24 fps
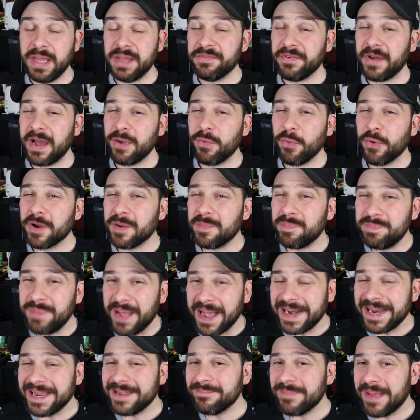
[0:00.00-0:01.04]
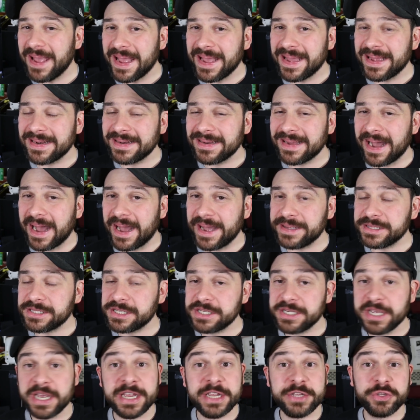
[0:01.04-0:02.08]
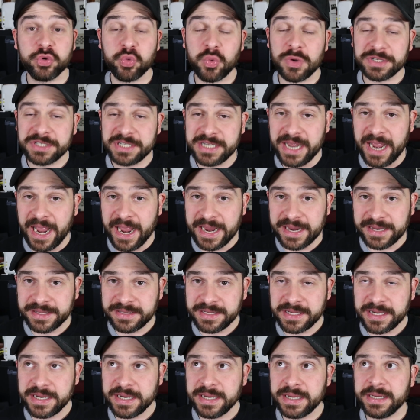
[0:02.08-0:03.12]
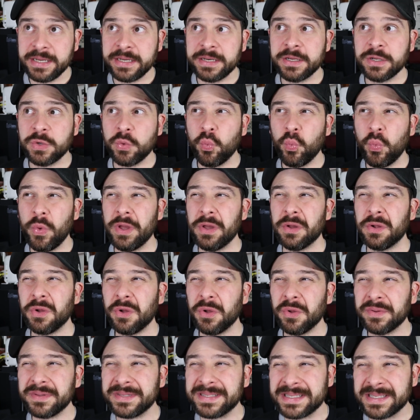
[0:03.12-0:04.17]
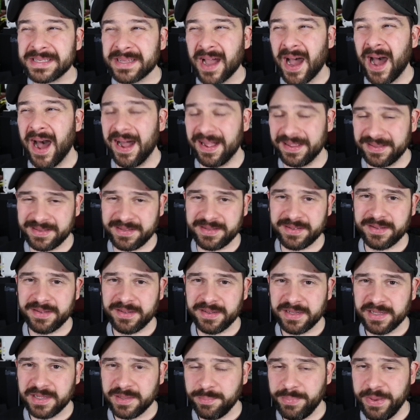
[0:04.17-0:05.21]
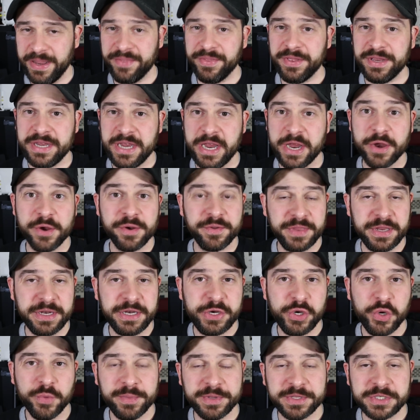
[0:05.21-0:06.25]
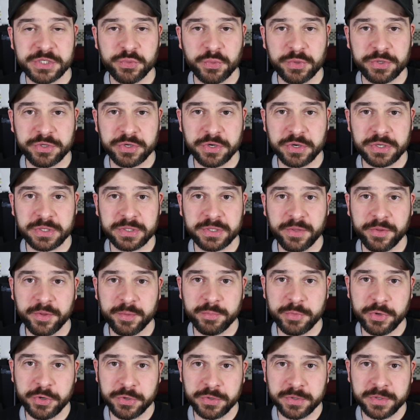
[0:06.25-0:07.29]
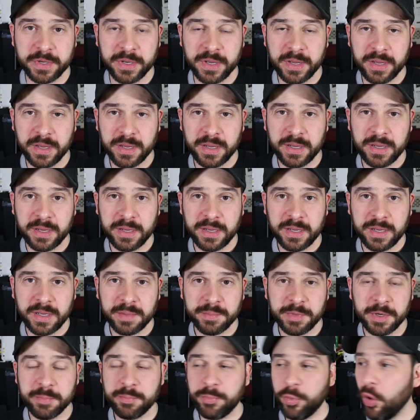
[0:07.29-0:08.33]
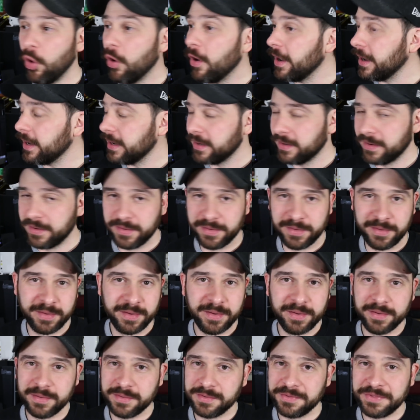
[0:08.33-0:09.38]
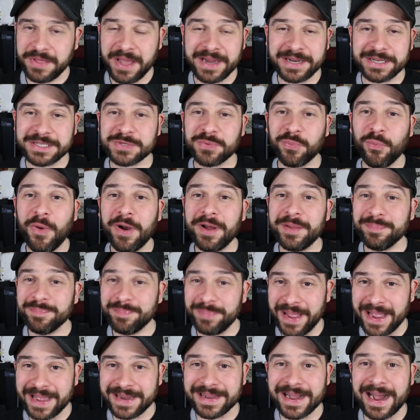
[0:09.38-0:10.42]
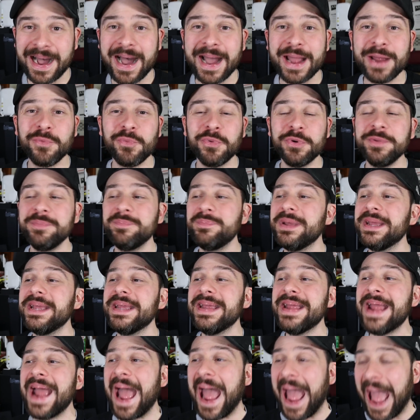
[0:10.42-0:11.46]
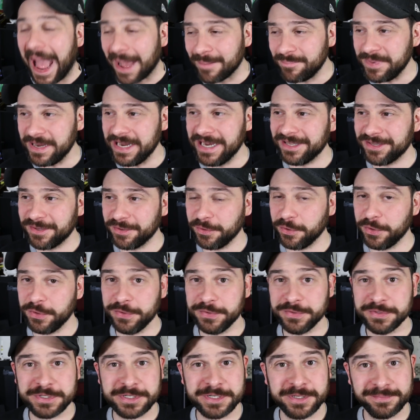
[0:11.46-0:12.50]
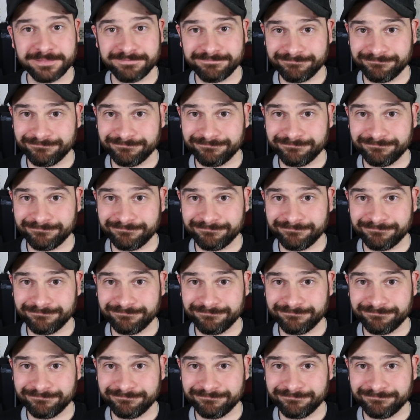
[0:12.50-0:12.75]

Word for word: If I were a betting man, I'd say twenty eighteen will not be the year that humans return to the moon. But boy, that is one bet I would be happy to lose.